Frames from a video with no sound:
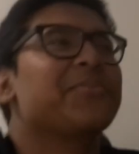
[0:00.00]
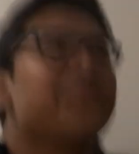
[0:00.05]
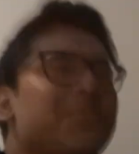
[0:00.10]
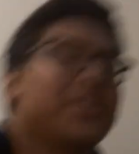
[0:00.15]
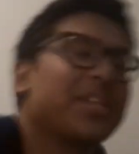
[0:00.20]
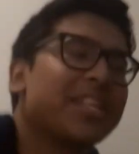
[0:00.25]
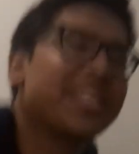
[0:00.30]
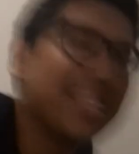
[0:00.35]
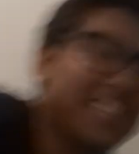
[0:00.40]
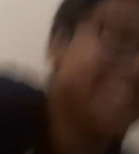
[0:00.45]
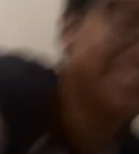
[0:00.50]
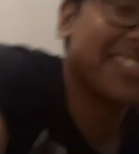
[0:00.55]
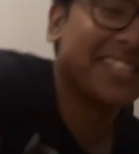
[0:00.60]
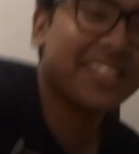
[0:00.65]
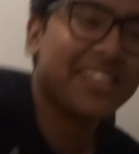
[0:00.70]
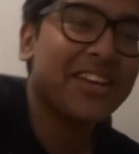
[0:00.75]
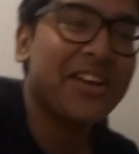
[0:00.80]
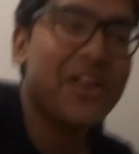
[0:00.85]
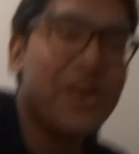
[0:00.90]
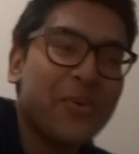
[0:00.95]
We'll get to
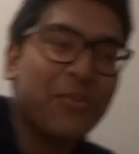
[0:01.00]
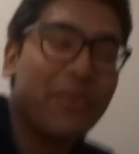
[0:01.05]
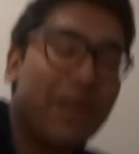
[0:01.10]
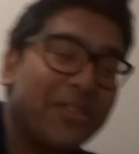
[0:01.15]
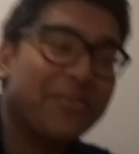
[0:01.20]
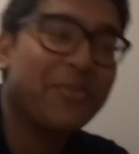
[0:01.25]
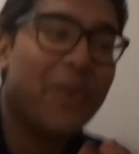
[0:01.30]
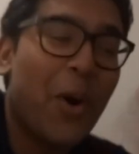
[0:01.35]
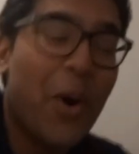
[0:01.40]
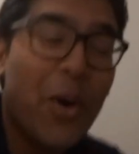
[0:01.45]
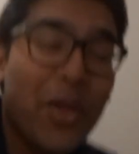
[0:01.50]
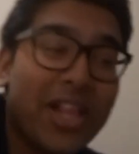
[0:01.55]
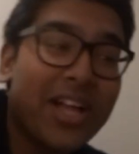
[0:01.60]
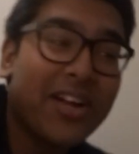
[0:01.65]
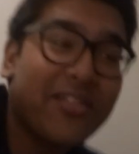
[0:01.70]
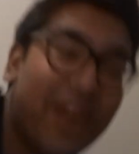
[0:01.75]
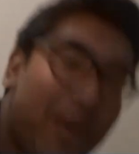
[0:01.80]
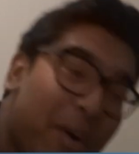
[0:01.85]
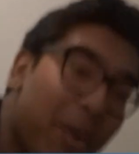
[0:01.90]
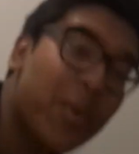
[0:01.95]
you when we all have
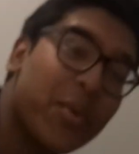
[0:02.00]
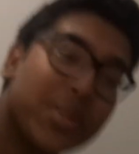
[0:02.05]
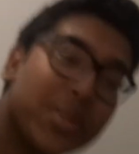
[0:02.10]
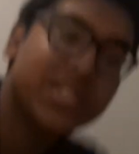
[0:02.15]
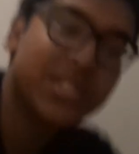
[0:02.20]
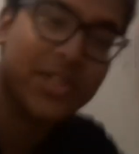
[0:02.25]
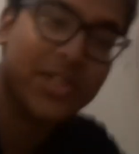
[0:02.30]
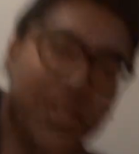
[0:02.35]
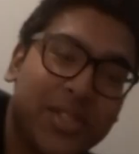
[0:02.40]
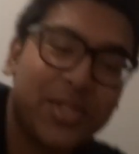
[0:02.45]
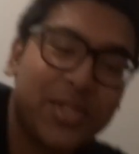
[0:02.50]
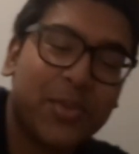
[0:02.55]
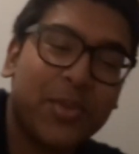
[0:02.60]
our results.